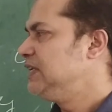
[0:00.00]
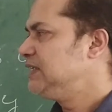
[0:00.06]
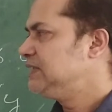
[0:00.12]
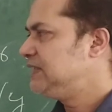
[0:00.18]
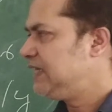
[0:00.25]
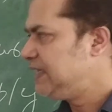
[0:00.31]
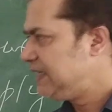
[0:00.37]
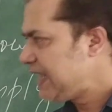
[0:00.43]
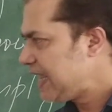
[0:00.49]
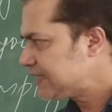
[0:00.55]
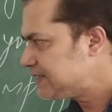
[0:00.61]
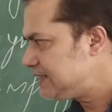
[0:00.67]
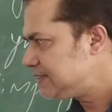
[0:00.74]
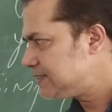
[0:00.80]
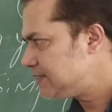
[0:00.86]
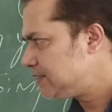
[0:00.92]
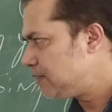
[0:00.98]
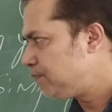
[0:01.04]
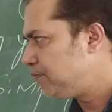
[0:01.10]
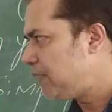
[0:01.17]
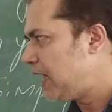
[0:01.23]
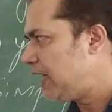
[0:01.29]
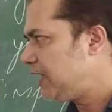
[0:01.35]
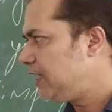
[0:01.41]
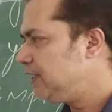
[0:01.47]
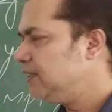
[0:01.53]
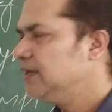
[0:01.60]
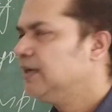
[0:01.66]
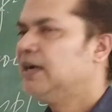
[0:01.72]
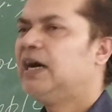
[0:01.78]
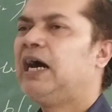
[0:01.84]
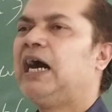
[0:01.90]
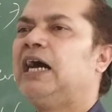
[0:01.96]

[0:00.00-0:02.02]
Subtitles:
The next session of mine,